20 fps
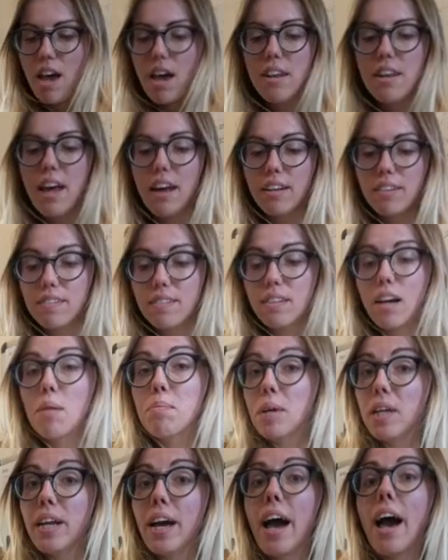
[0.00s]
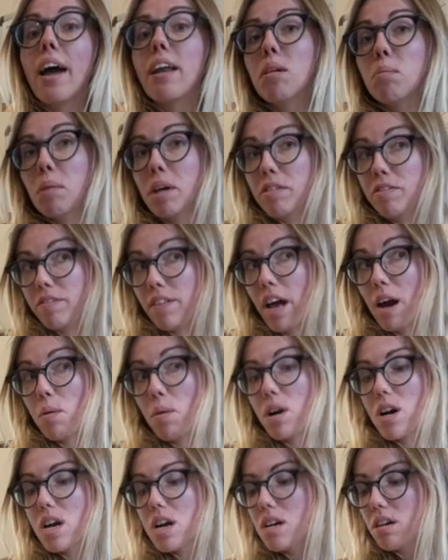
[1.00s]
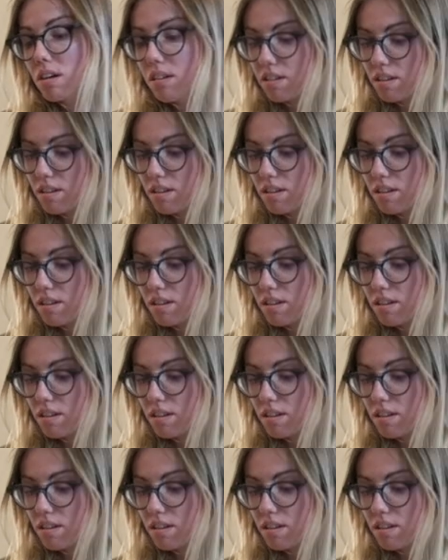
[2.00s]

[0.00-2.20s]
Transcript: And next I'm going to add in my flour